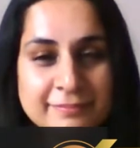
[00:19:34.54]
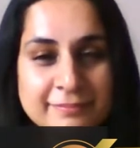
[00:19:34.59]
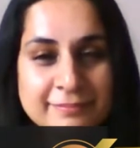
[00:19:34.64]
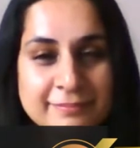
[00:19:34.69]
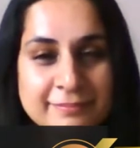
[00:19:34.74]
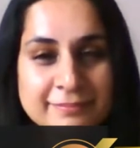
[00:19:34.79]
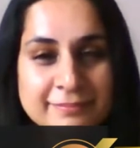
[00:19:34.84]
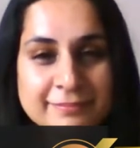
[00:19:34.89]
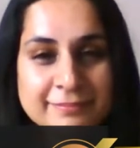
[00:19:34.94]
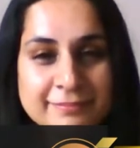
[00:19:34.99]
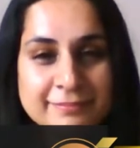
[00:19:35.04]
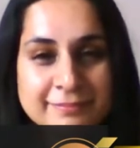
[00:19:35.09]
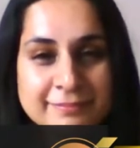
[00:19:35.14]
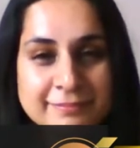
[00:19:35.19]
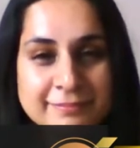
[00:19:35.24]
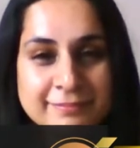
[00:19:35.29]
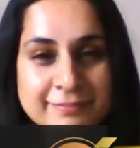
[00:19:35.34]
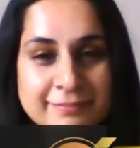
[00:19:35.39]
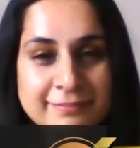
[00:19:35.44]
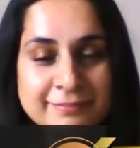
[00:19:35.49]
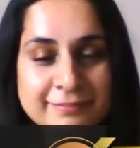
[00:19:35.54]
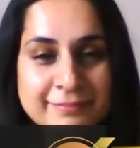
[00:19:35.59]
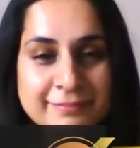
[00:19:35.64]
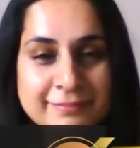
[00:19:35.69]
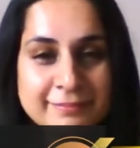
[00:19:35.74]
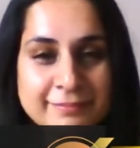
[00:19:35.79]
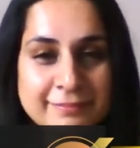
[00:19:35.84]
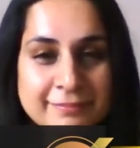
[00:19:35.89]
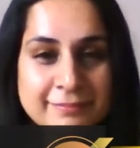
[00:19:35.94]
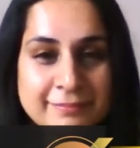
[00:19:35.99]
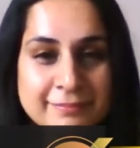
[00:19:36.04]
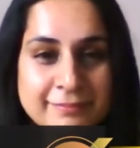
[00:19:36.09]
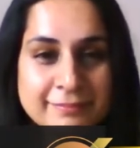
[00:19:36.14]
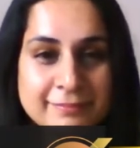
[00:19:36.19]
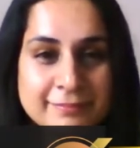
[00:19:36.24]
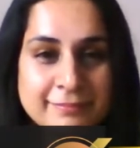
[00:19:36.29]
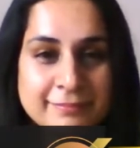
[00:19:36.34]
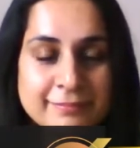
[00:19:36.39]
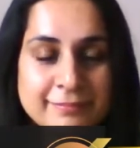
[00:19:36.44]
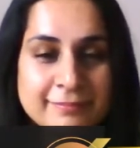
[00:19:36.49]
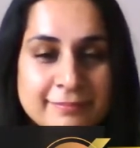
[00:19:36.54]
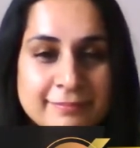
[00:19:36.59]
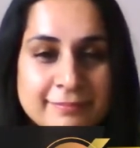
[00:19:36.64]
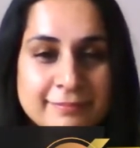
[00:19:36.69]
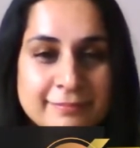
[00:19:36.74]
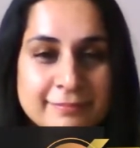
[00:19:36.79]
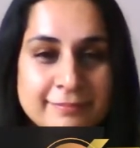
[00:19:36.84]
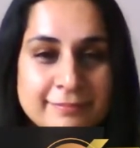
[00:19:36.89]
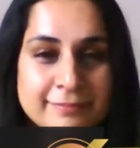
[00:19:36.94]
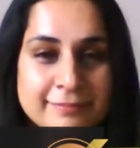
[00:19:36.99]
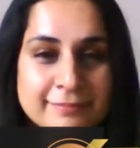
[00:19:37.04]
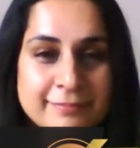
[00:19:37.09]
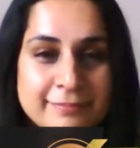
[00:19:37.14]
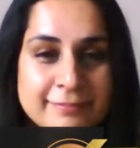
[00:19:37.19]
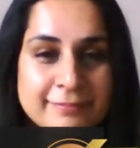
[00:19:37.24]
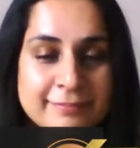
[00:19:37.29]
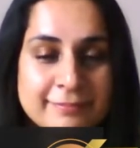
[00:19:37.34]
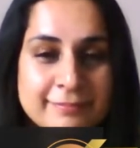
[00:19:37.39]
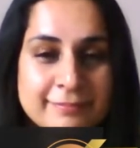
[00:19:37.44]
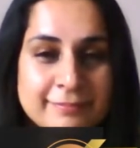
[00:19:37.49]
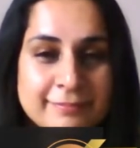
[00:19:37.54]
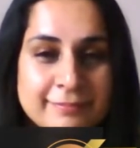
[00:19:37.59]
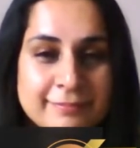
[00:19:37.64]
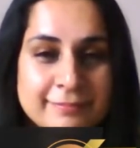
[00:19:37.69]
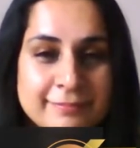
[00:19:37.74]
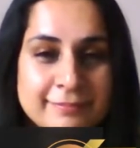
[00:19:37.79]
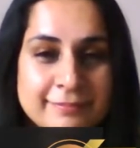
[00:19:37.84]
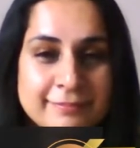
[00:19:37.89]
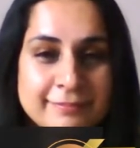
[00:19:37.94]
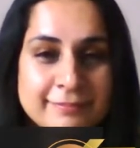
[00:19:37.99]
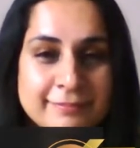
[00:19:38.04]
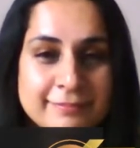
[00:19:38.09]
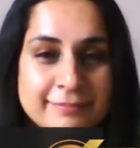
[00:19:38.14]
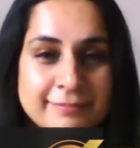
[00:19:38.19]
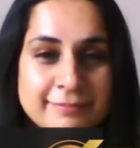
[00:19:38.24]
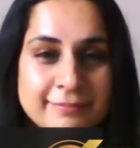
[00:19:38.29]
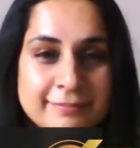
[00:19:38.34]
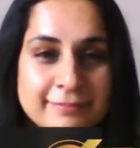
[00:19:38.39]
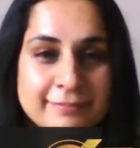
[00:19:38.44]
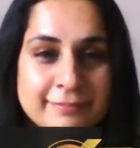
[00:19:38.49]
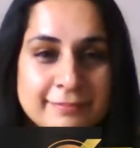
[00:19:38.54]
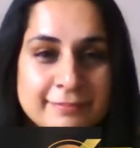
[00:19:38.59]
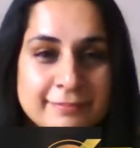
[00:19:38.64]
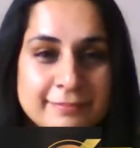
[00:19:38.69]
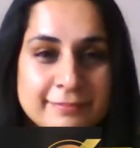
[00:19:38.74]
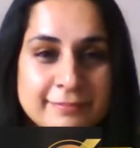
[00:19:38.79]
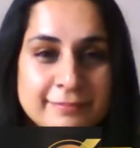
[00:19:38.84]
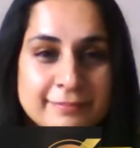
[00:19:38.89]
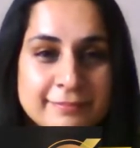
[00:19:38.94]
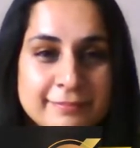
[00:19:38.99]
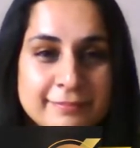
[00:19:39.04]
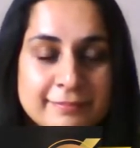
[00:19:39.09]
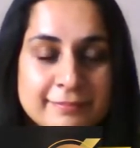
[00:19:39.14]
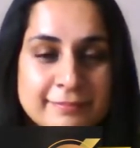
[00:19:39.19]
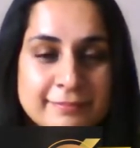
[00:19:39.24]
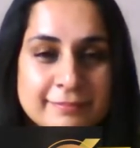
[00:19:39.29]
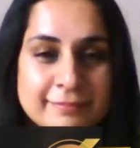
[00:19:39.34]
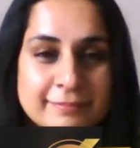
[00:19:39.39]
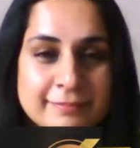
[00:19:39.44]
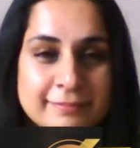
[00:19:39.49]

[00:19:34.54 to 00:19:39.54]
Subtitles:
The person shown says nothing.